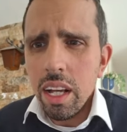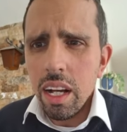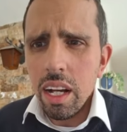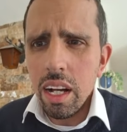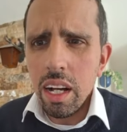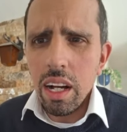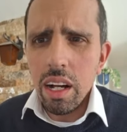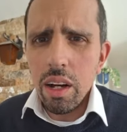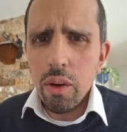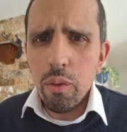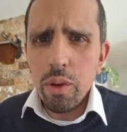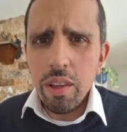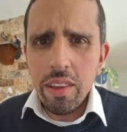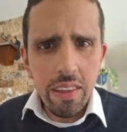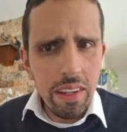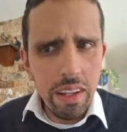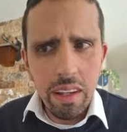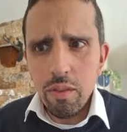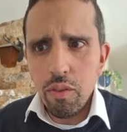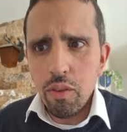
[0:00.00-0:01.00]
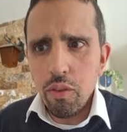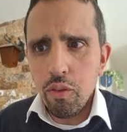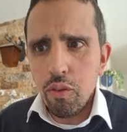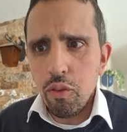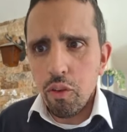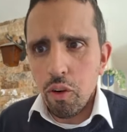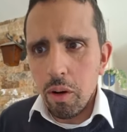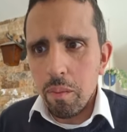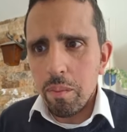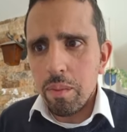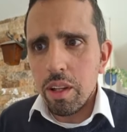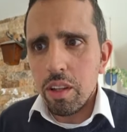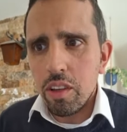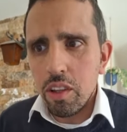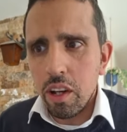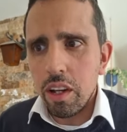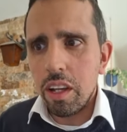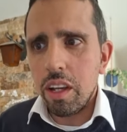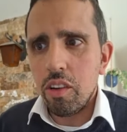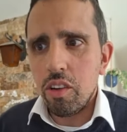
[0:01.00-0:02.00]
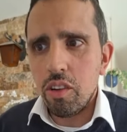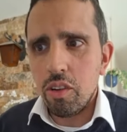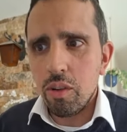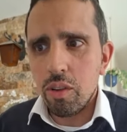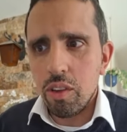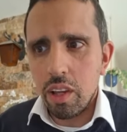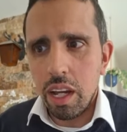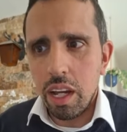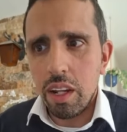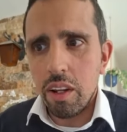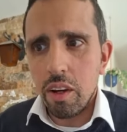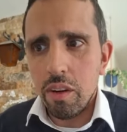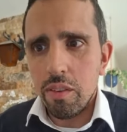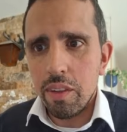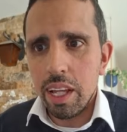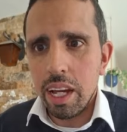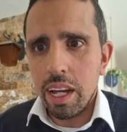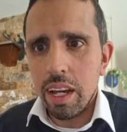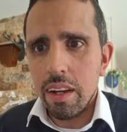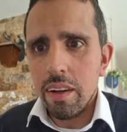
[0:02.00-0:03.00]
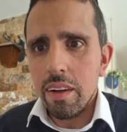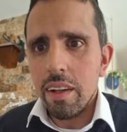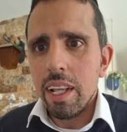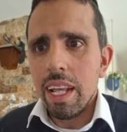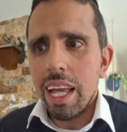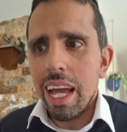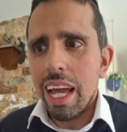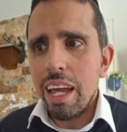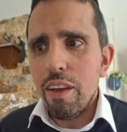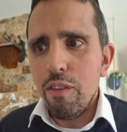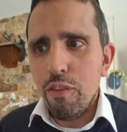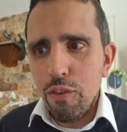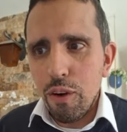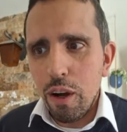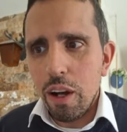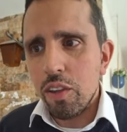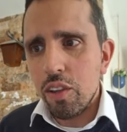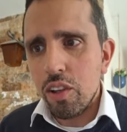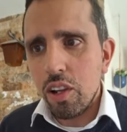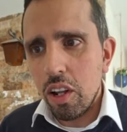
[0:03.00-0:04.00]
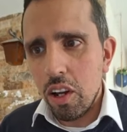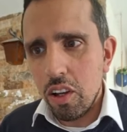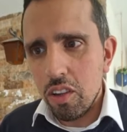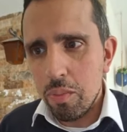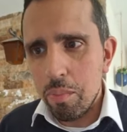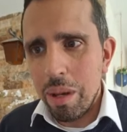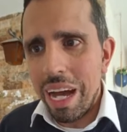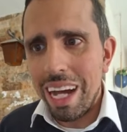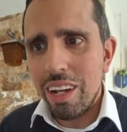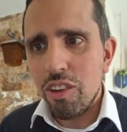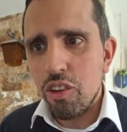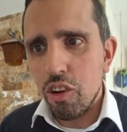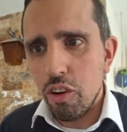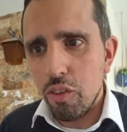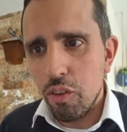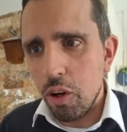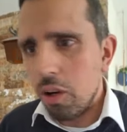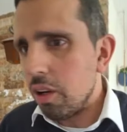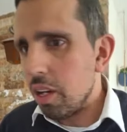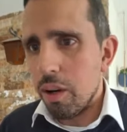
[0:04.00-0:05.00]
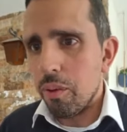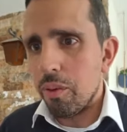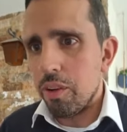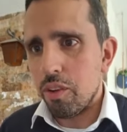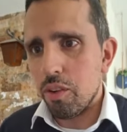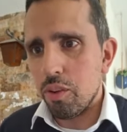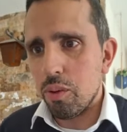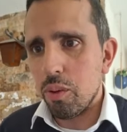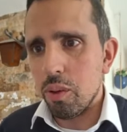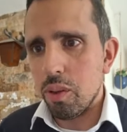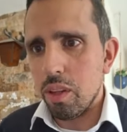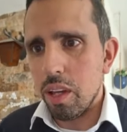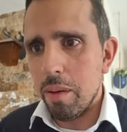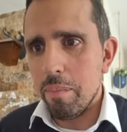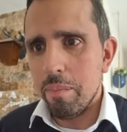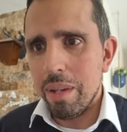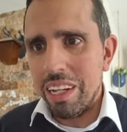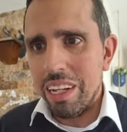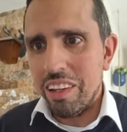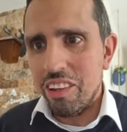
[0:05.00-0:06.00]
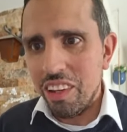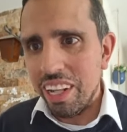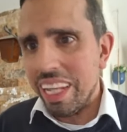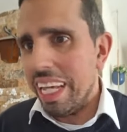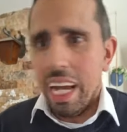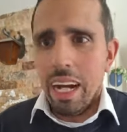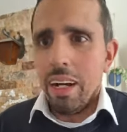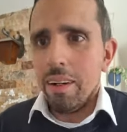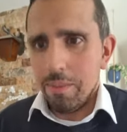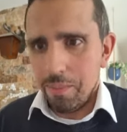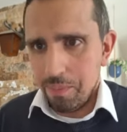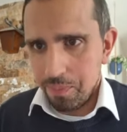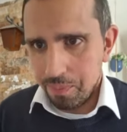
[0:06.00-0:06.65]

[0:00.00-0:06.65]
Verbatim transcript: uh, received from the Turkish Sultan over there a first class badge of honor, which is called a Majidia.